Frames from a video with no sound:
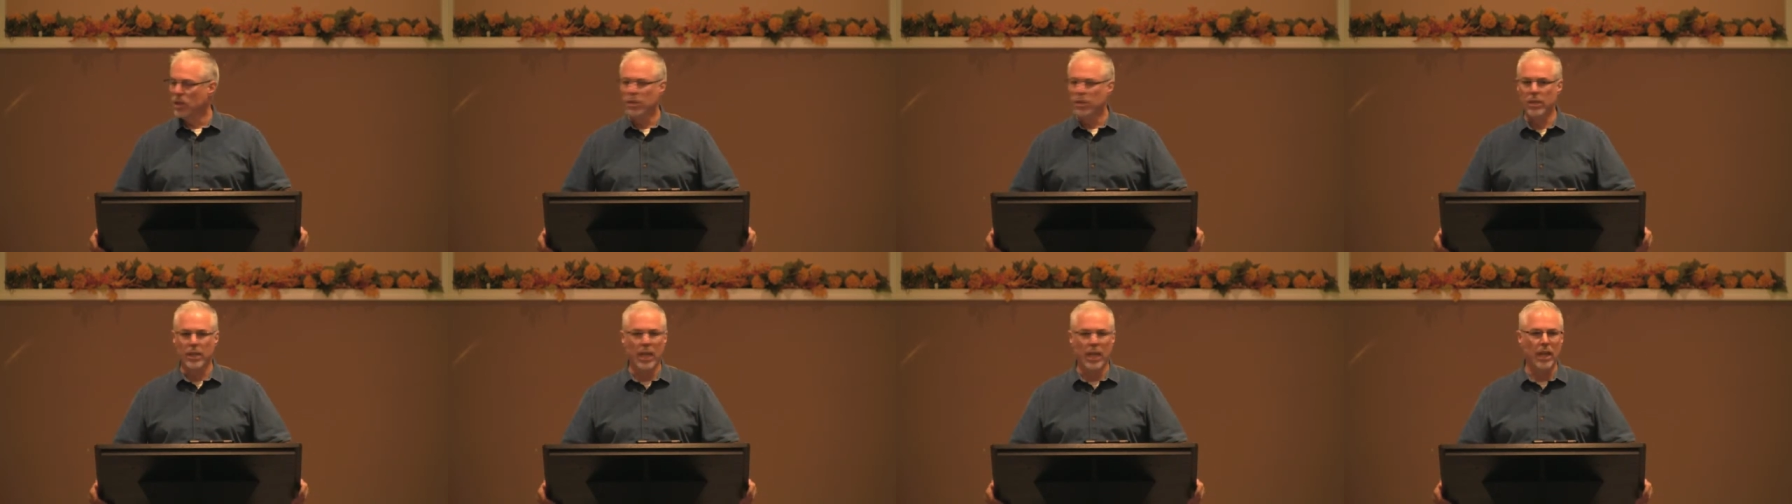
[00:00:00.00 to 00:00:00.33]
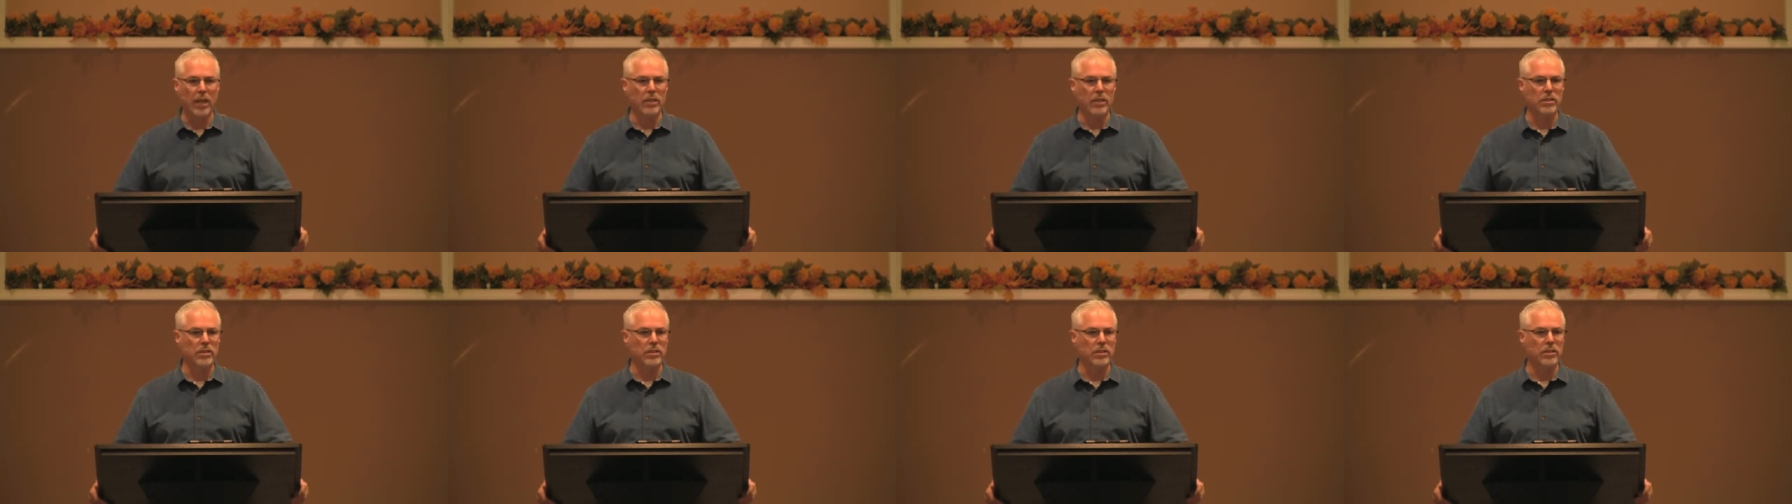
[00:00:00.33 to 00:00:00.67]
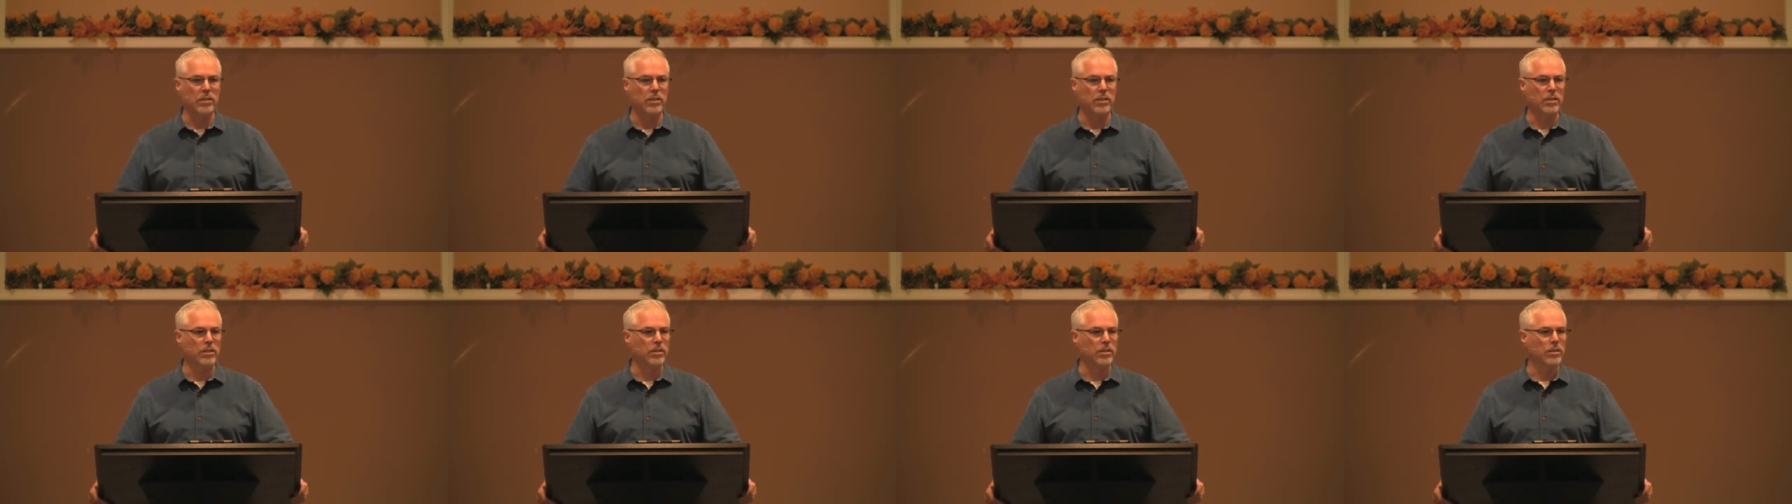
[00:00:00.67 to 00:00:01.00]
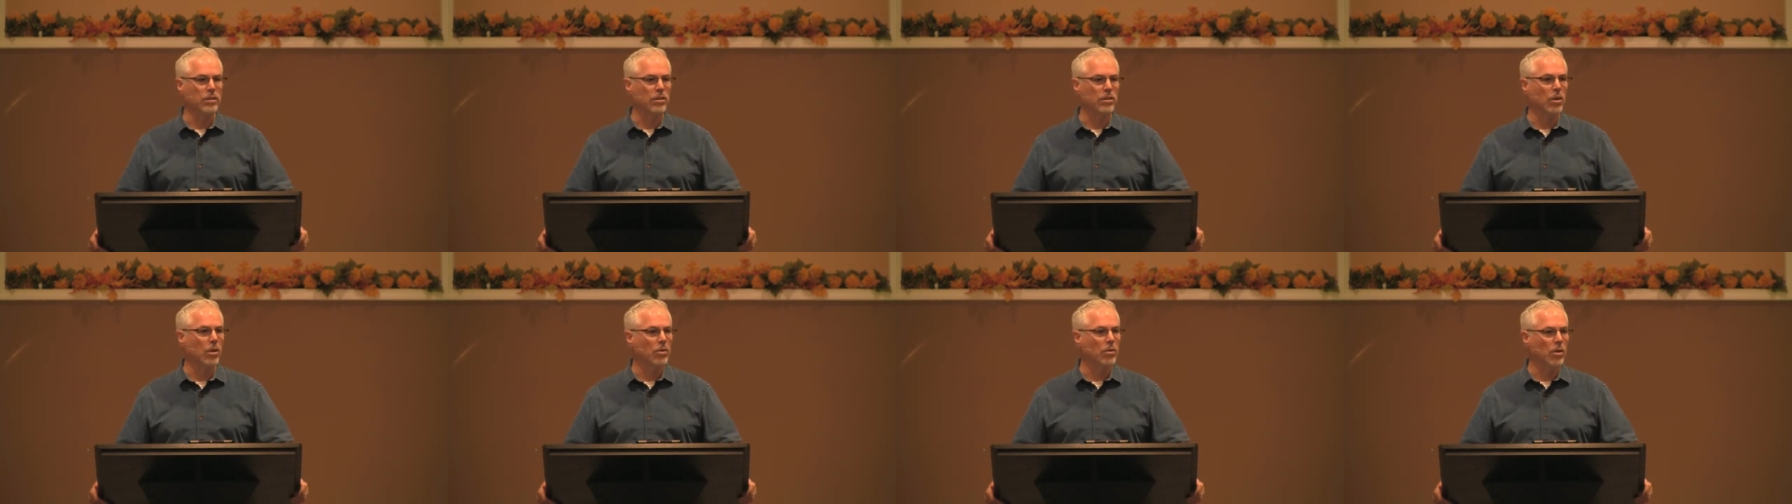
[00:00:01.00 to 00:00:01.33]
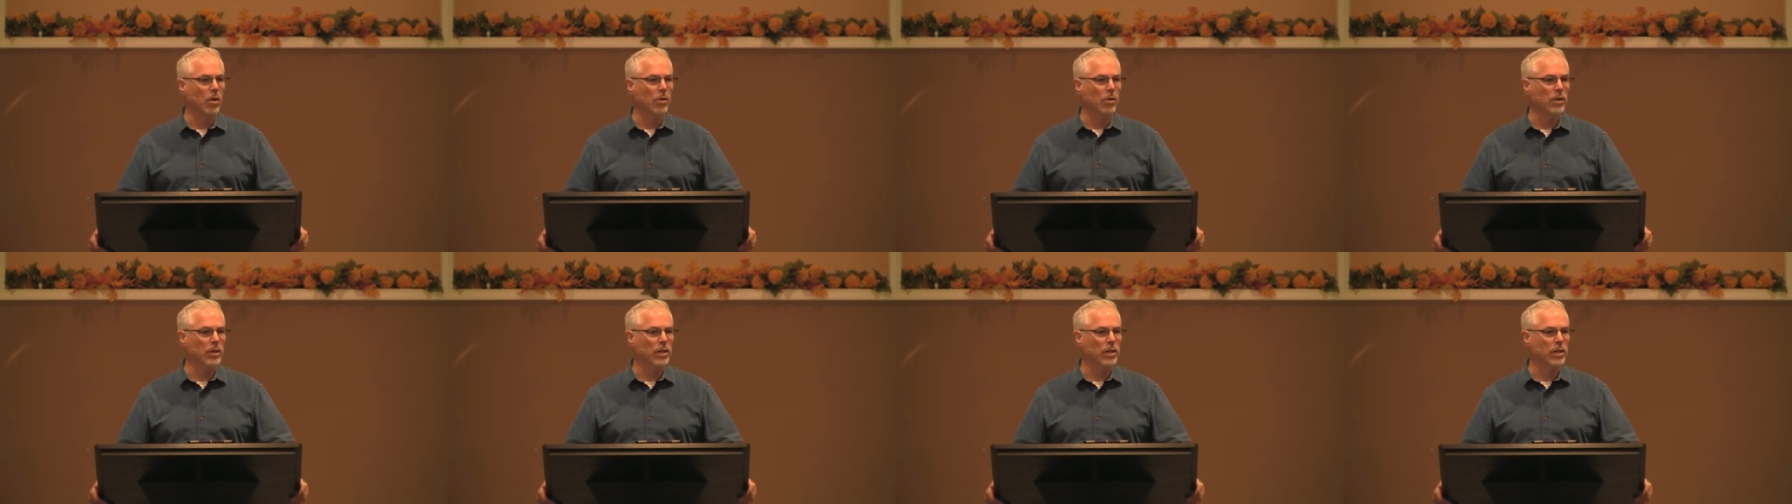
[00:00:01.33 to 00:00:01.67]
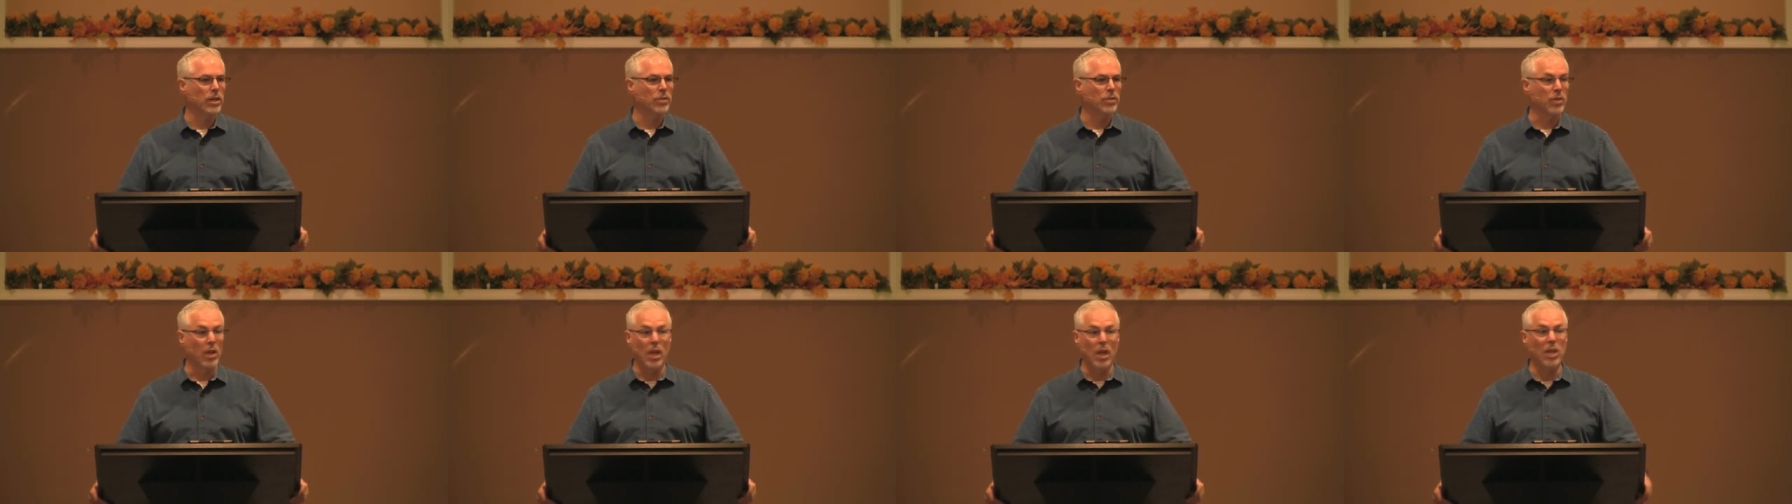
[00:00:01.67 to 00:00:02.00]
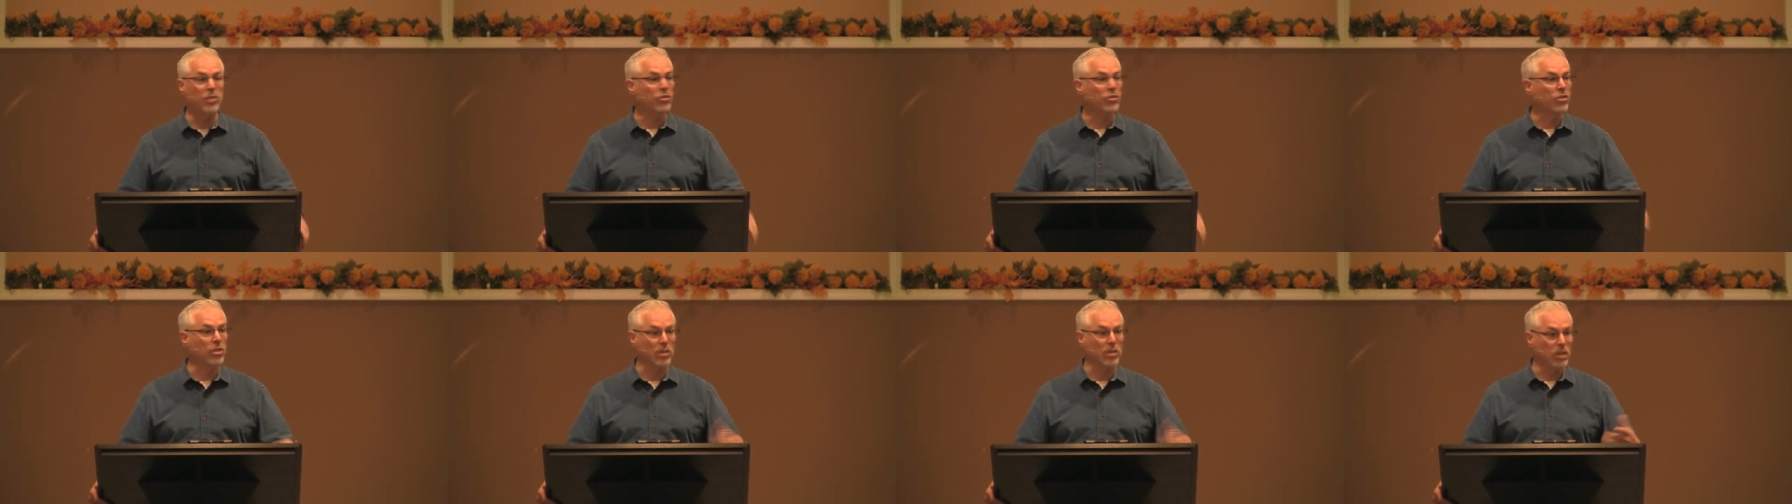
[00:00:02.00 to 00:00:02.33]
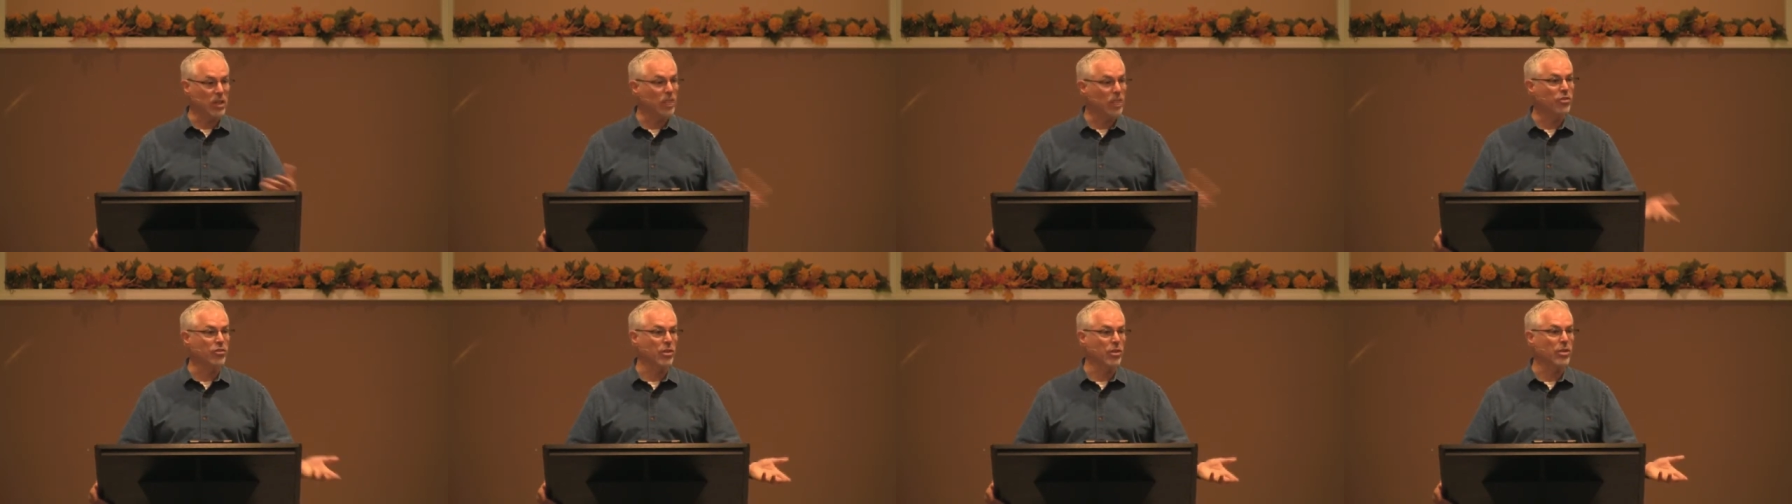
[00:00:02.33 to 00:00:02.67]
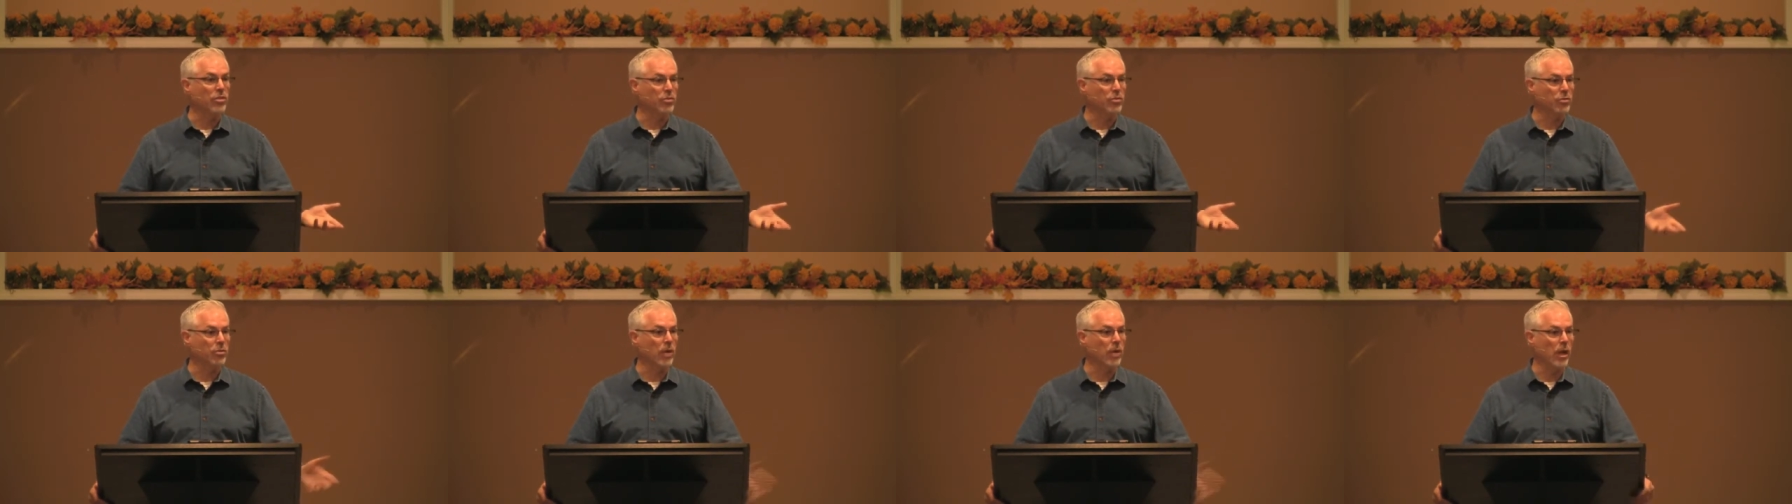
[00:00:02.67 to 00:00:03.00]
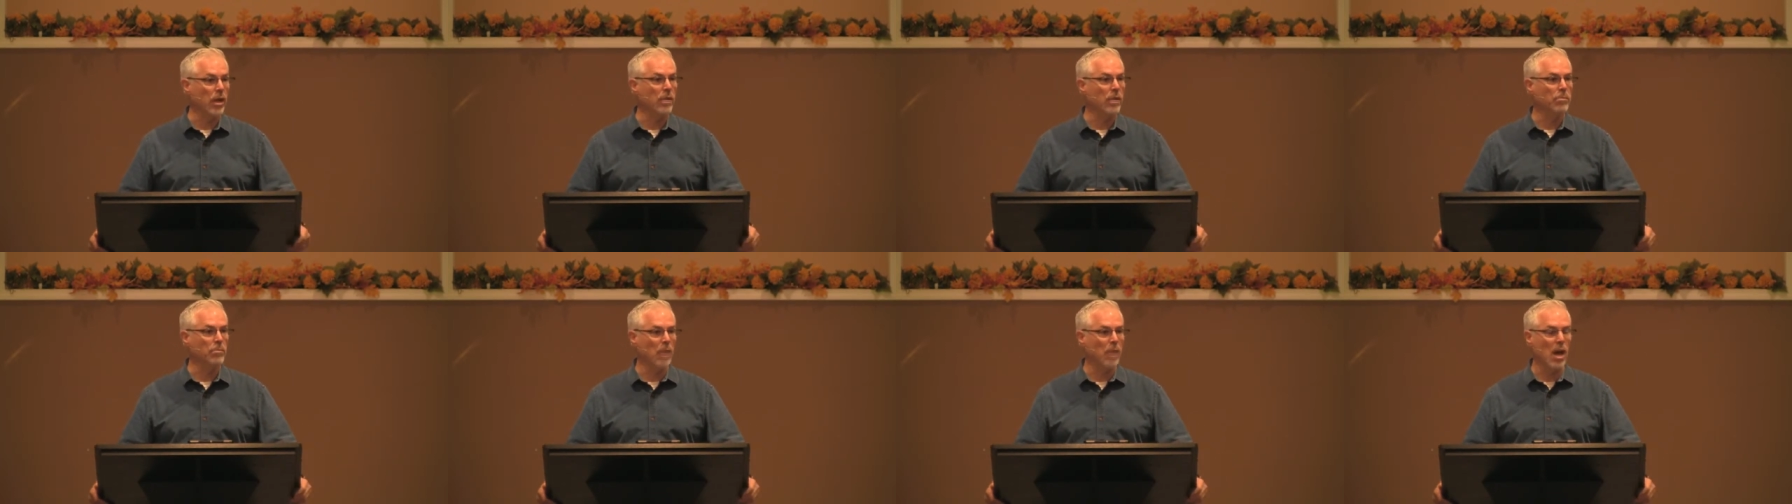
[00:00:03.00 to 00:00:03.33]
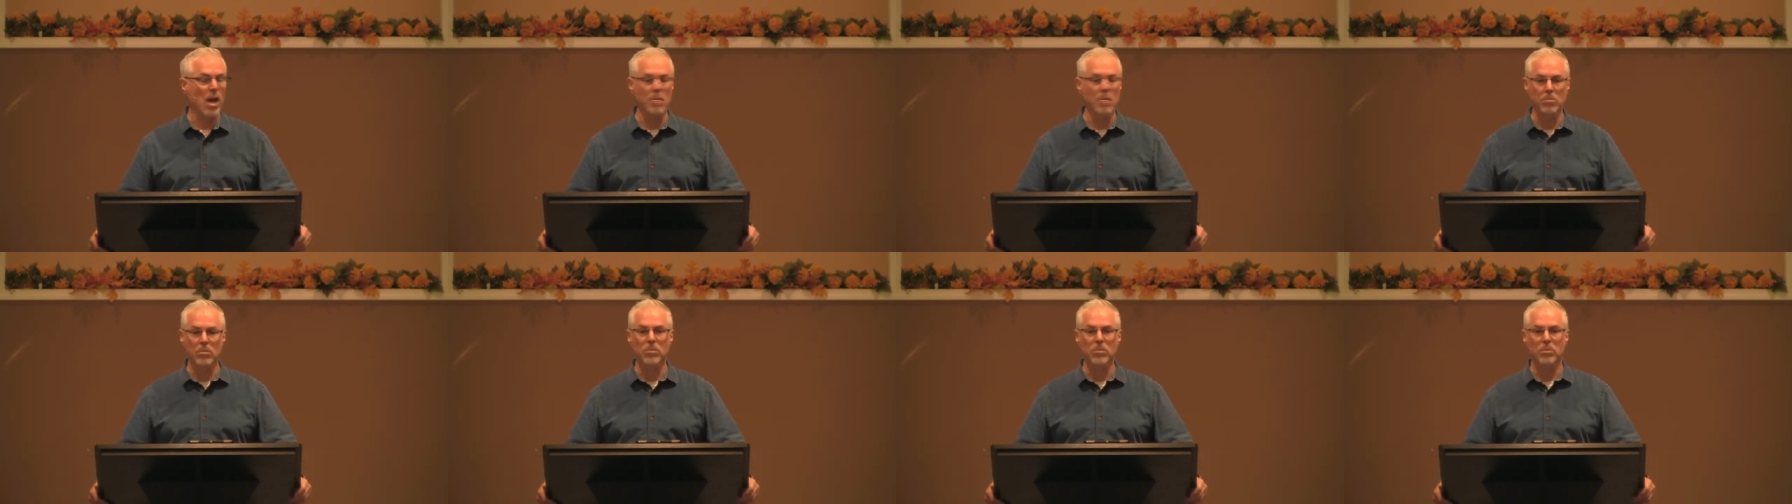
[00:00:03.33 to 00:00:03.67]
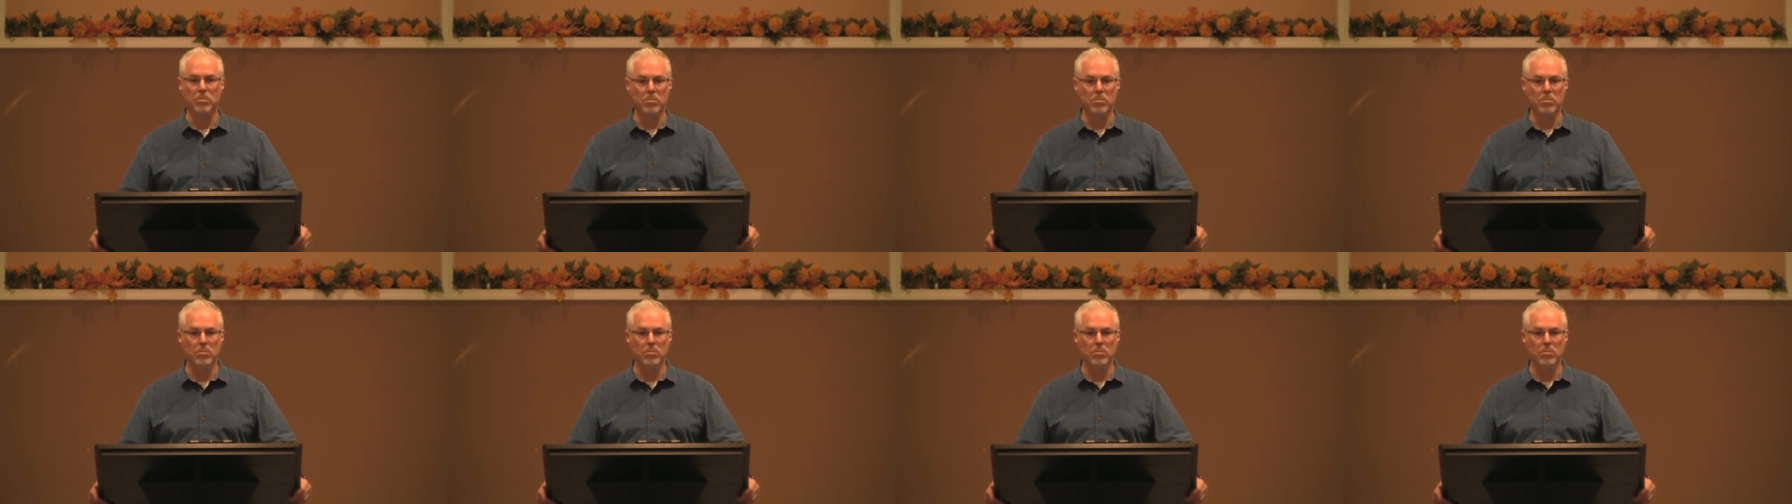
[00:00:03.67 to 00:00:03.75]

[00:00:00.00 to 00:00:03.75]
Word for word: You can't, you, you don't know what it is. It's delicious, right, mom?